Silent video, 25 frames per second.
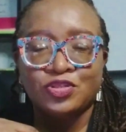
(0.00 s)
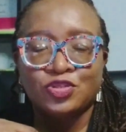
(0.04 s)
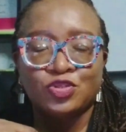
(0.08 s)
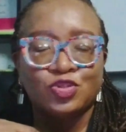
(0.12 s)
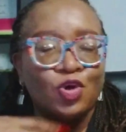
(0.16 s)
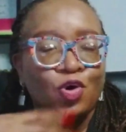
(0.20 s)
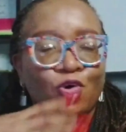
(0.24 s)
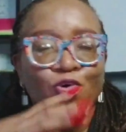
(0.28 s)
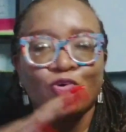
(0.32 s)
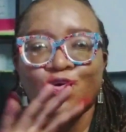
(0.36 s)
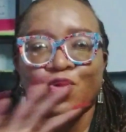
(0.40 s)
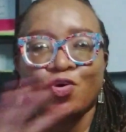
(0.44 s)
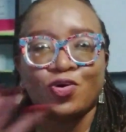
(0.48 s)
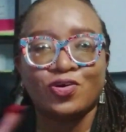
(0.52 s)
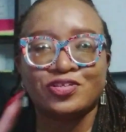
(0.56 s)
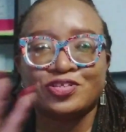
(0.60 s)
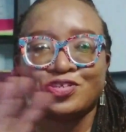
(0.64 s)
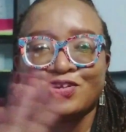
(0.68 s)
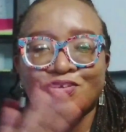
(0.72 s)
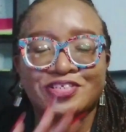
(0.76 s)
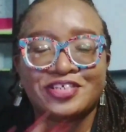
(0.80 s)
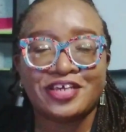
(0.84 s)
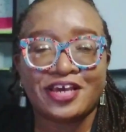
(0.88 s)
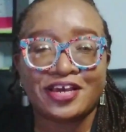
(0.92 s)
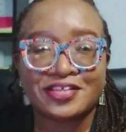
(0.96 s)

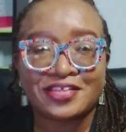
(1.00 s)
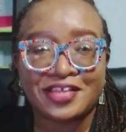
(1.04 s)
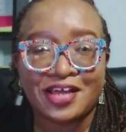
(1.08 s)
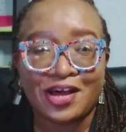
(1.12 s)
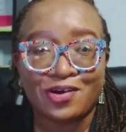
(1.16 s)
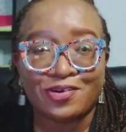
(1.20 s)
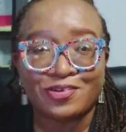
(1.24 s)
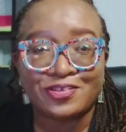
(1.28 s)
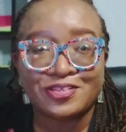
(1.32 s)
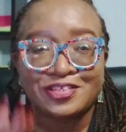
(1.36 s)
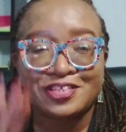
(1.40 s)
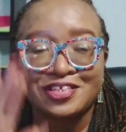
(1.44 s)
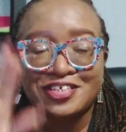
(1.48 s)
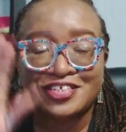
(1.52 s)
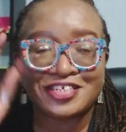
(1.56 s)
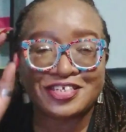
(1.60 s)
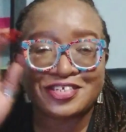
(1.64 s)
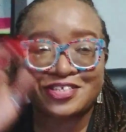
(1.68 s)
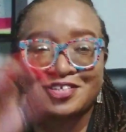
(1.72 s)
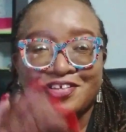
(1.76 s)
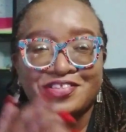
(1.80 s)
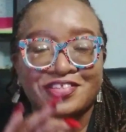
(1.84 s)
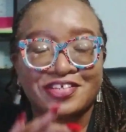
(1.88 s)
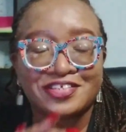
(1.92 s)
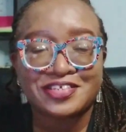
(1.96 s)
don't take now. This
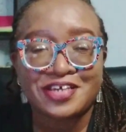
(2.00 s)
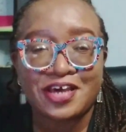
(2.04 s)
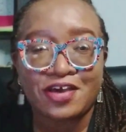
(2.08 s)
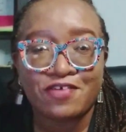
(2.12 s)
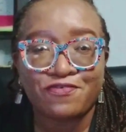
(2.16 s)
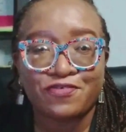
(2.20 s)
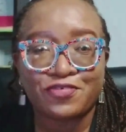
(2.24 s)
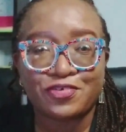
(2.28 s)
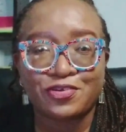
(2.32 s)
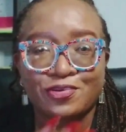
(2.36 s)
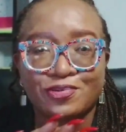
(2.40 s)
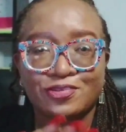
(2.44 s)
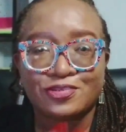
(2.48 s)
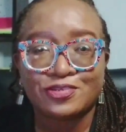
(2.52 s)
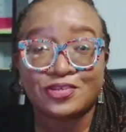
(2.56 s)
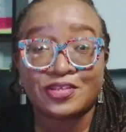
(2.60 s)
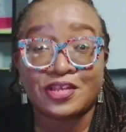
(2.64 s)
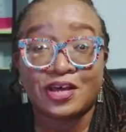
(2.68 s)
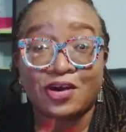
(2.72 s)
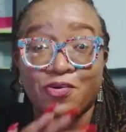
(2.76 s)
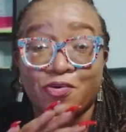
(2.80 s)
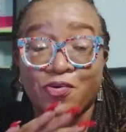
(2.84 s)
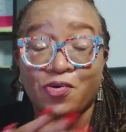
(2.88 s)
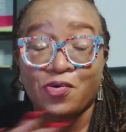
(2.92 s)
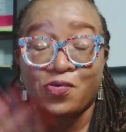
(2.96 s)
is not the time for you to
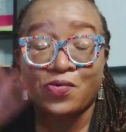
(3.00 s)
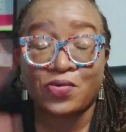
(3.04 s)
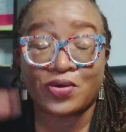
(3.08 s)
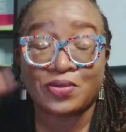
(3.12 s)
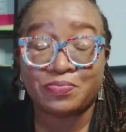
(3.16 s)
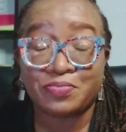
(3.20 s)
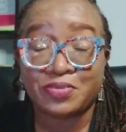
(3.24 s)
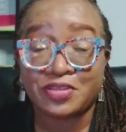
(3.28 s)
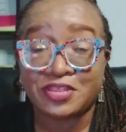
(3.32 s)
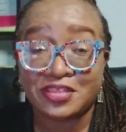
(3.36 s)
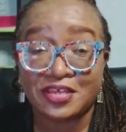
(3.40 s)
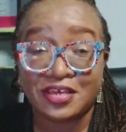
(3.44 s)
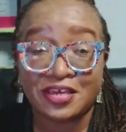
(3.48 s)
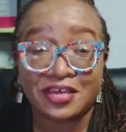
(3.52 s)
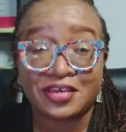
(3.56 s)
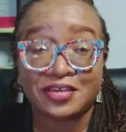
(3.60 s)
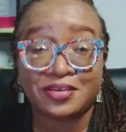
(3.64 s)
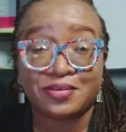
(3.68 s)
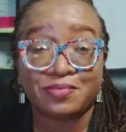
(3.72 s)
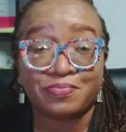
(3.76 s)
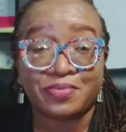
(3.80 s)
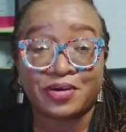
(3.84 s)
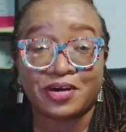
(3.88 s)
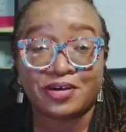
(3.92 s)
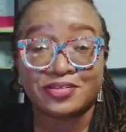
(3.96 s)
now go and be thinking
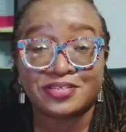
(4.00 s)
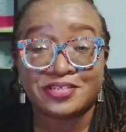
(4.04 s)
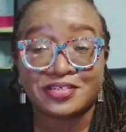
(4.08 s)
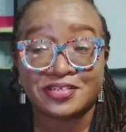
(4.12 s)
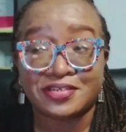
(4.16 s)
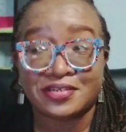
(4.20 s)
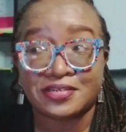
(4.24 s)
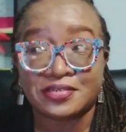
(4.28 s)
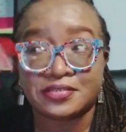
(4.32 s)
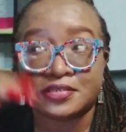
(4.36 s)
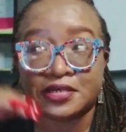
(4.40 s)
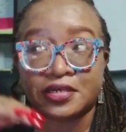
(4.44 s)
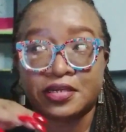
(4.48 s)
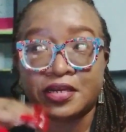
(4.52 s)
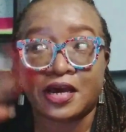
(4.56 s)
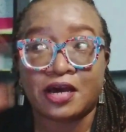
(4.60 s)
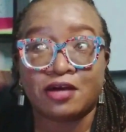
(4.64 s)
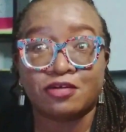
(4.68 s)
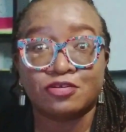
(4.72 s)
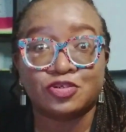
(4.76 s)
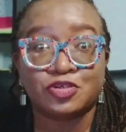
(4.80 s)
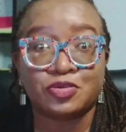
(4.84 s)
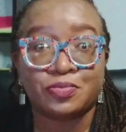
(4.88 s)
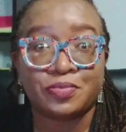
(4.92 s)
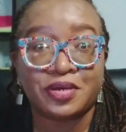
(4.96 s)
about it and saying,
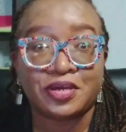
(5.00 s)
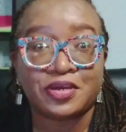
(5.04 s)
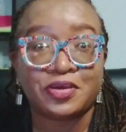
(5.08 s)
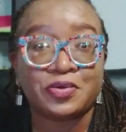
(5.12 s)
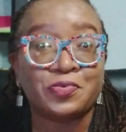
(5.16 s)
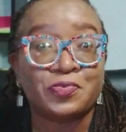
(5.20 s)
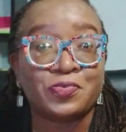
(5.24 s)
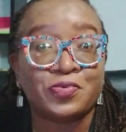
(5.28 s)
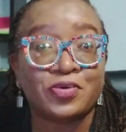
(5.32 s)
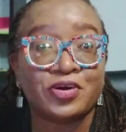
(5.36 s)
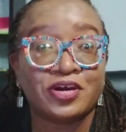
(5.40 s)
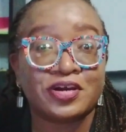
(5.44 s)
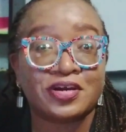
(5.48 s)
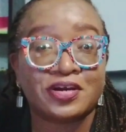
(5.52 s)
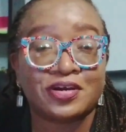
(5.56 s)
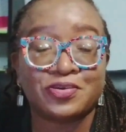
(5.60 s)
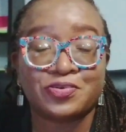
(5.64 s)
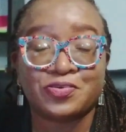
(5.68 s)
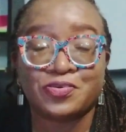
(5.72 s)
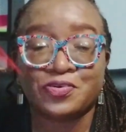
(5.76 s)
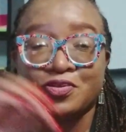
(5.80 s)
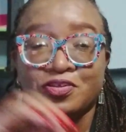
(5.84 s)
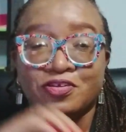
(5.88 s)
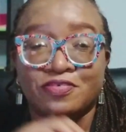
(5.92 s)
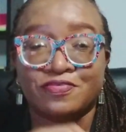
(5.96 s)
how do you make it work
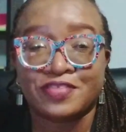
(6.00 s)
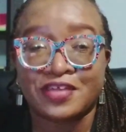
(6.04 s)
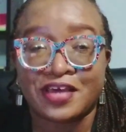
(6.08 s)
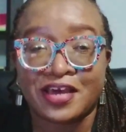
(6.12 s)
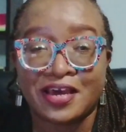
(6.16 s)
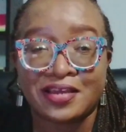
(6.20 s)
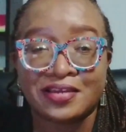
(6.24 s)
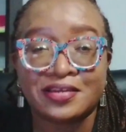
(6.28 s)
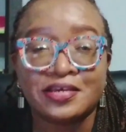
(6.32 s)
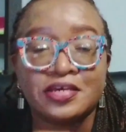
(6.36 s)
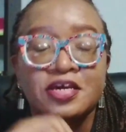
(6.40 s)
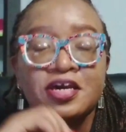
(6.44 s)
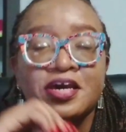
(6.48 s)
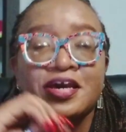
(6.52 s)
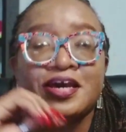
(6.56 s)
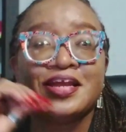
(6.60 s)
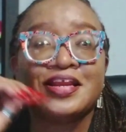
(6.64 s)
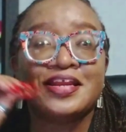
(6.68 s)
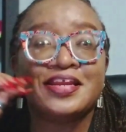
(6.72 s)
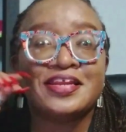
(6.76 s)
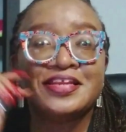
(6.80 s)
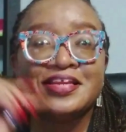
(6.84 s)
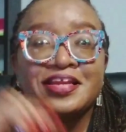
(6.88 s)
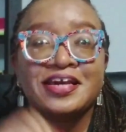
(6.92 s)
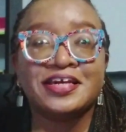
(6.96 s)
and all of that.
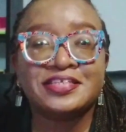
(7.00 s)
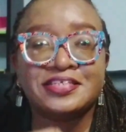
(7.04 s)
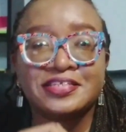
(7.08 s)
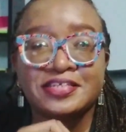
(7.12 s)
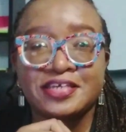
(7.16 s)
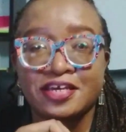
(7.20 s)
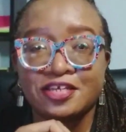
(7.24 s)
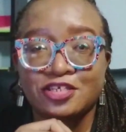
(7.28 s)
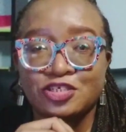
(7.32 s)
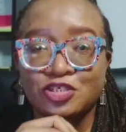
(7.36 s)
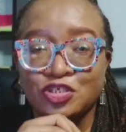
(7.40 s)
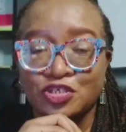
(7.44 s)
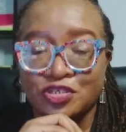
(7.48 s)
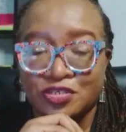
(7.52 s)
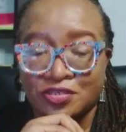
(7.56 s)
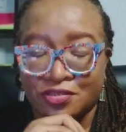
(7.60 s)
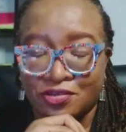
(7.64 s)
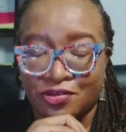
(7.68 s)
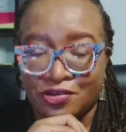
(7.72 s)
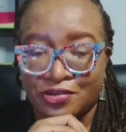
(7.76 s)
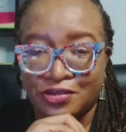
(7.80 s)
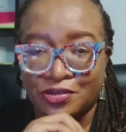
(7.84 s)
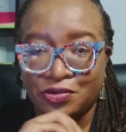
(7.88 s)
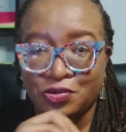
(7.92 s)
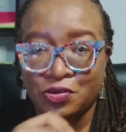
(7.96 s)
Let's get you
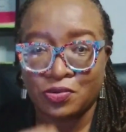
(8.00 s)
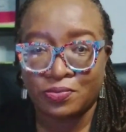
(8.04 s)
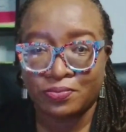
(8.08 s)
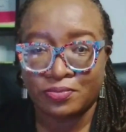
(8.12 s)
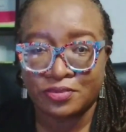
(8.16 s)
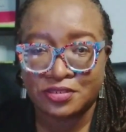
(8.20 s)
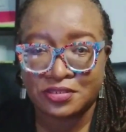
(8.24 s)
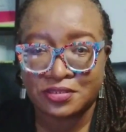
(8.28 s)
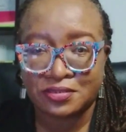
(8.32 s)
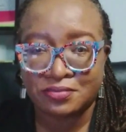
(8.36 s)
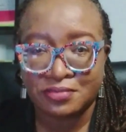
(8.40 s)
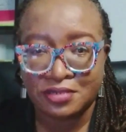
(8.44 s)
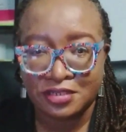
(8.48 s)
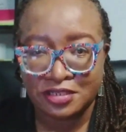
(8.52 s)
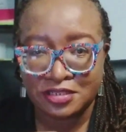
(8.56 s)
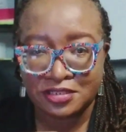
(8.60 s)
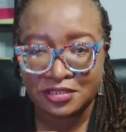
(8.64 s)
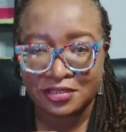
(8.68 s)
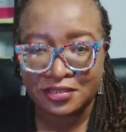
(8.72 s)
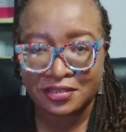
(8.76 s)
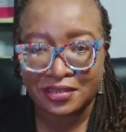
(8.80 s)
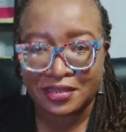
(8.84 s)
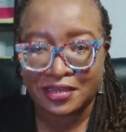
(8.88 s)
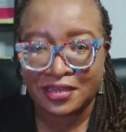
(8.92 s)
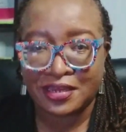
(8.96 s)
started almost
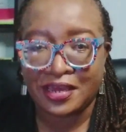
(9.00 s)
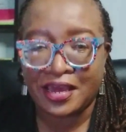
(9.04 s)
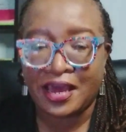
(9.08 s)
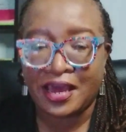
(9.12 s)
immediately.